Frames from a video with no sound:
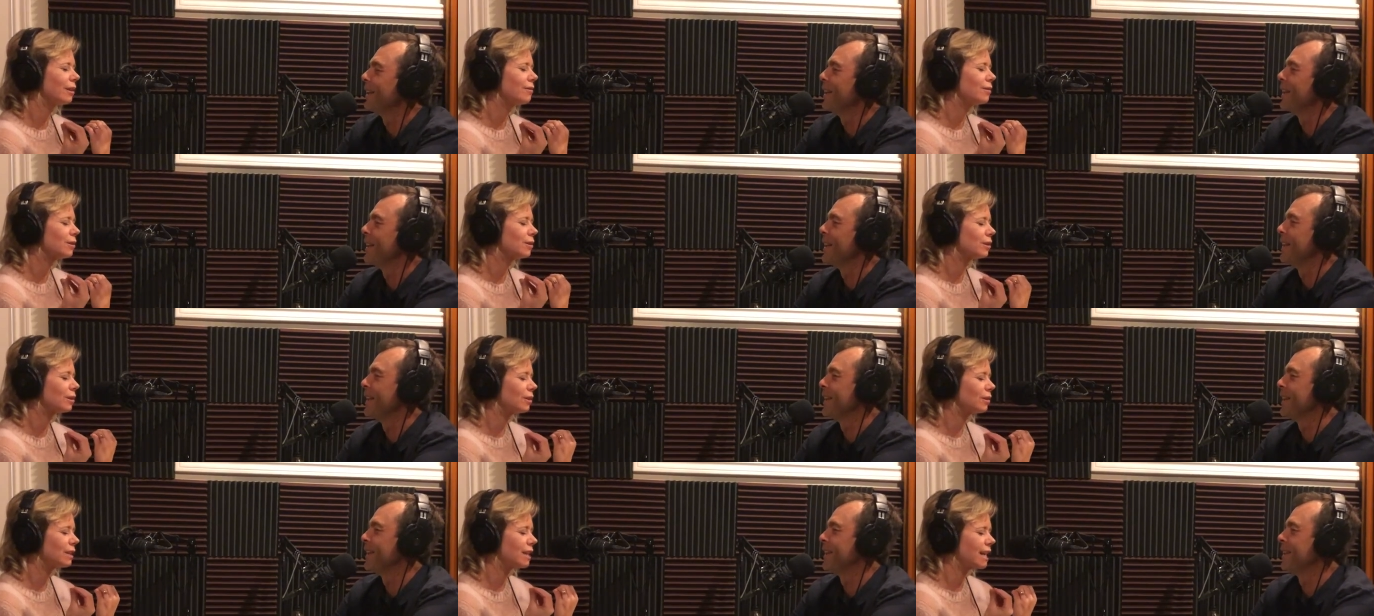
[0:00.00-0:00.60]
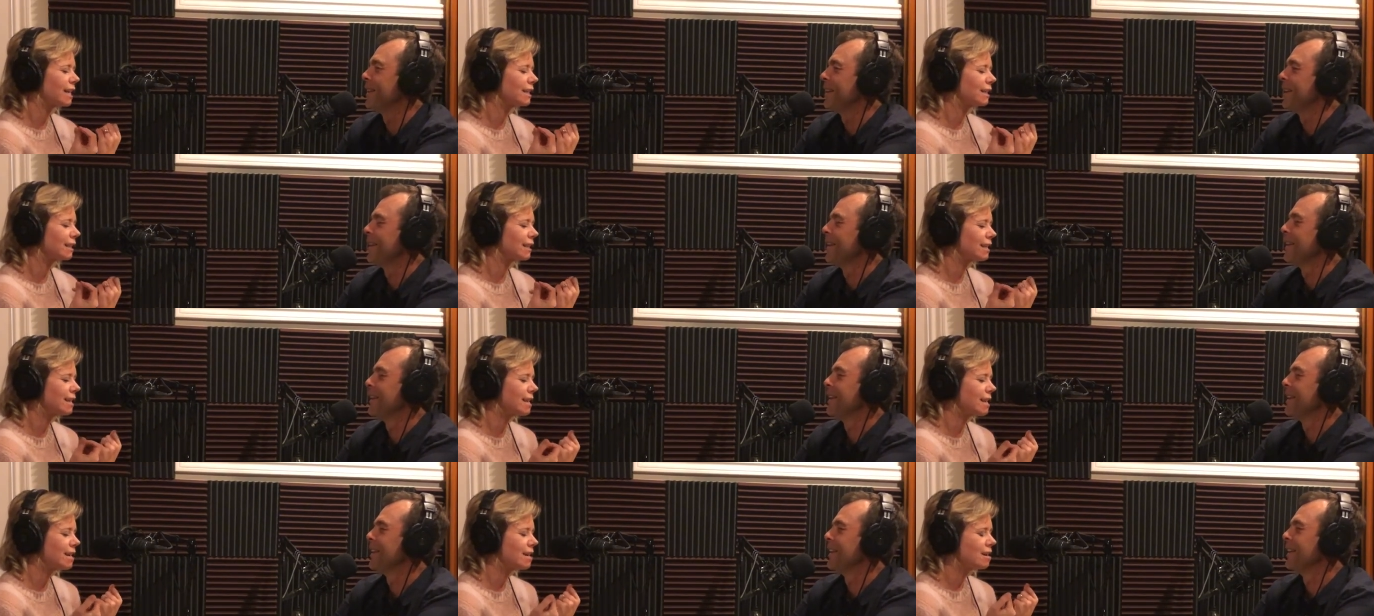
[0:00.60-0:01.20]
Speaker 1: I feel so
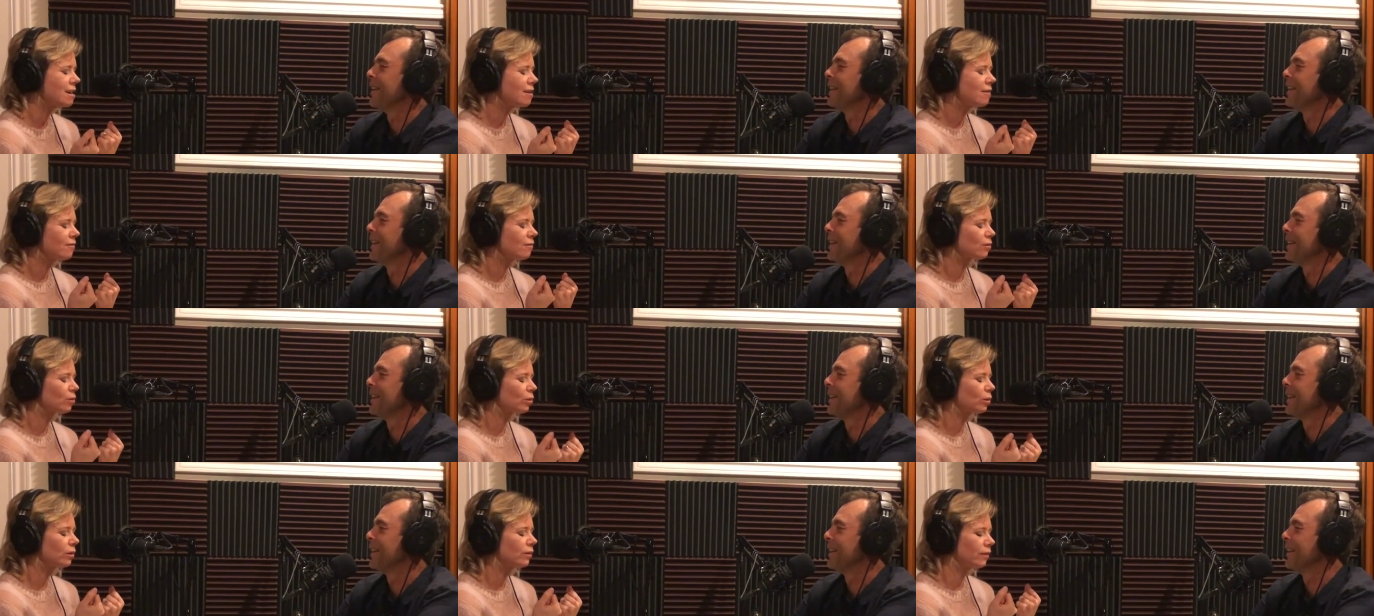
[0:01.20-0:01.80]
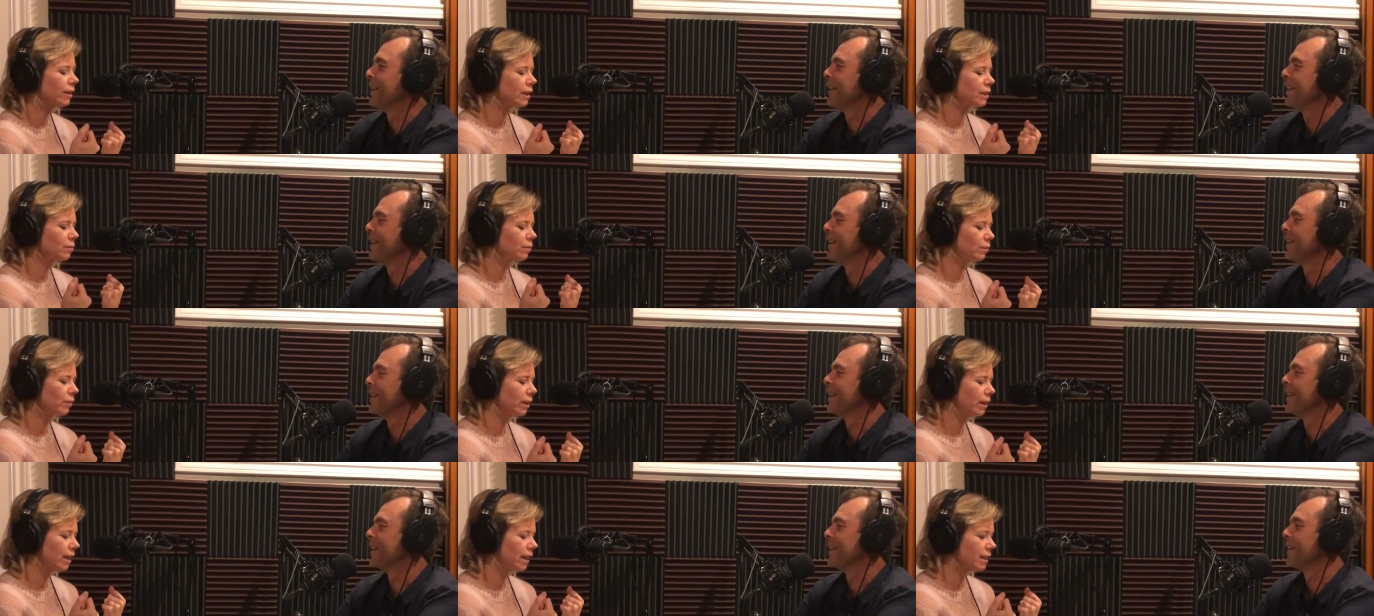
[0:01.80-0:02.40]
tenderly for all of us
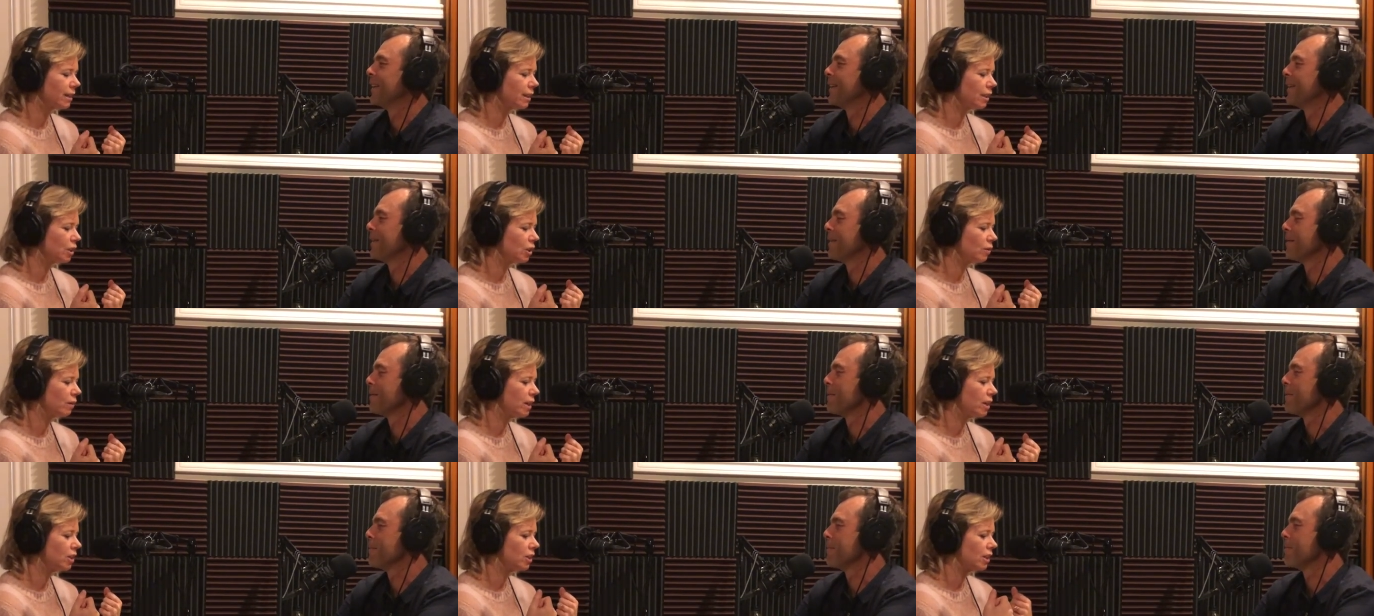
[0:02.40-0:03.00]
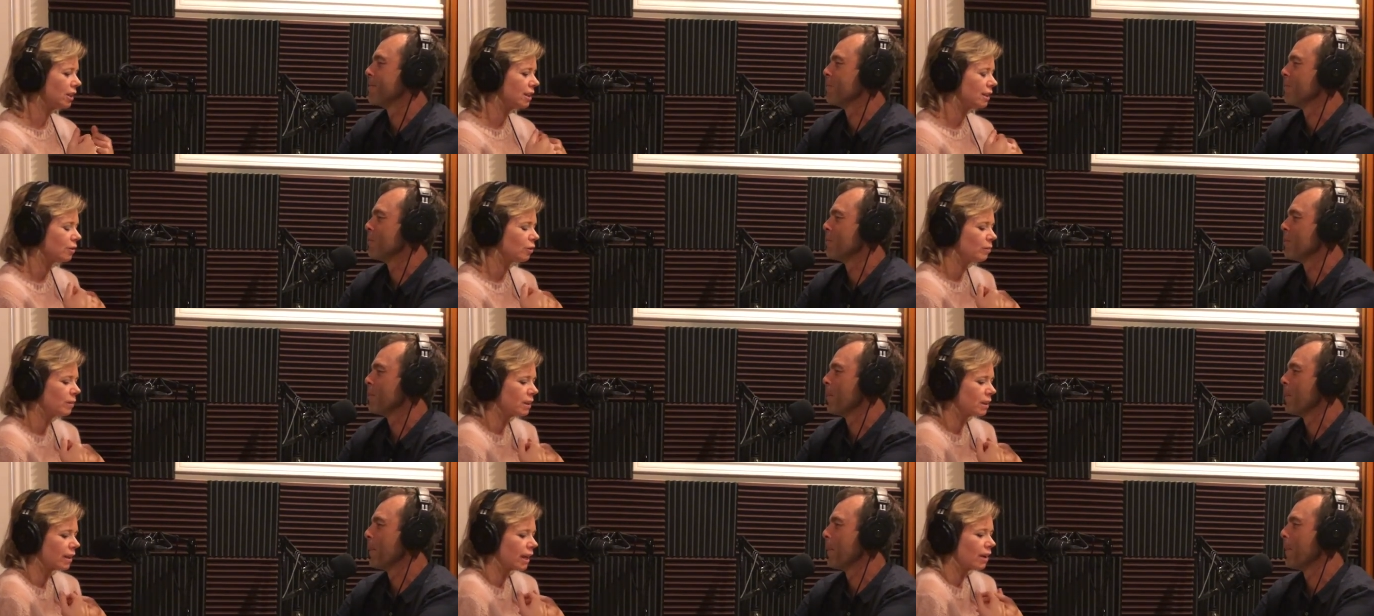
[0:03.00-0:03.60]
when we're in that situation.
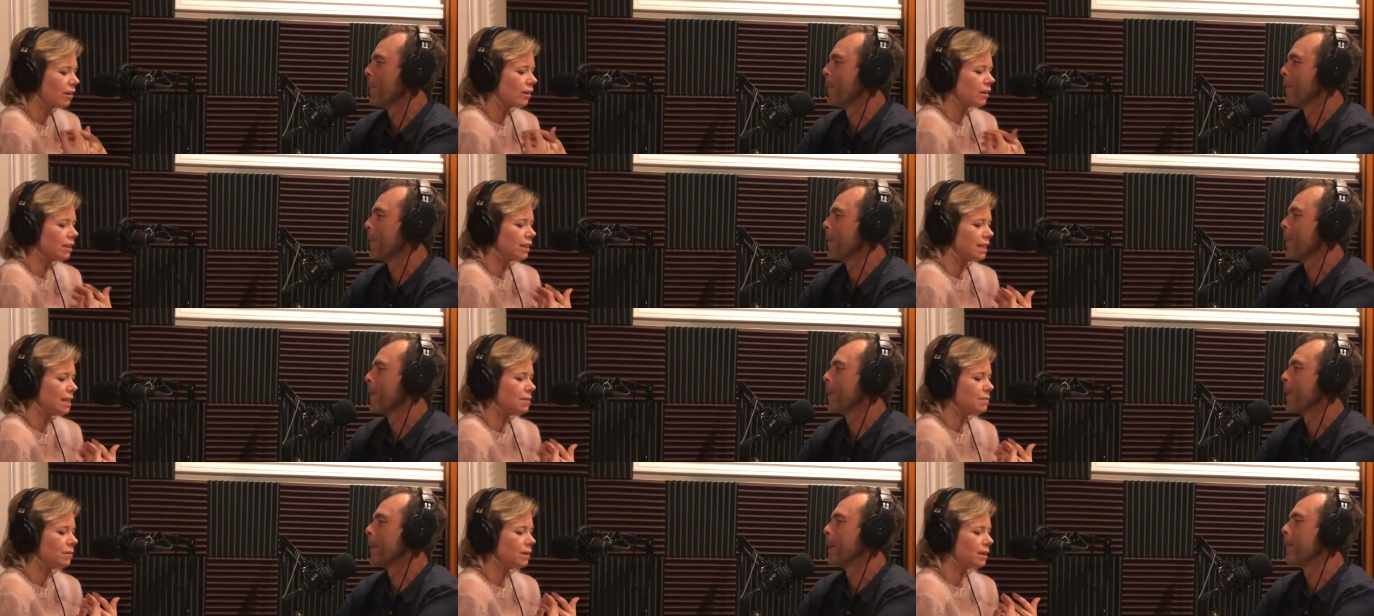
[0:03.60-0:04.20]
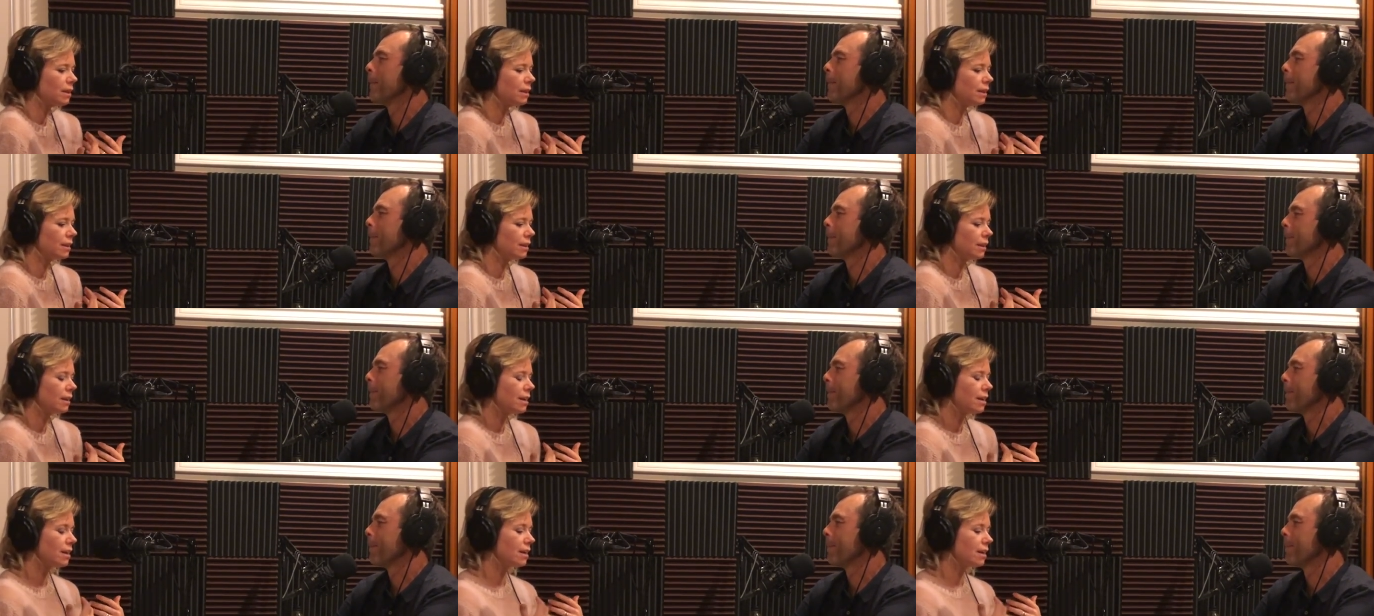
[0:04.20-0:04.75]
It's almost like our deepest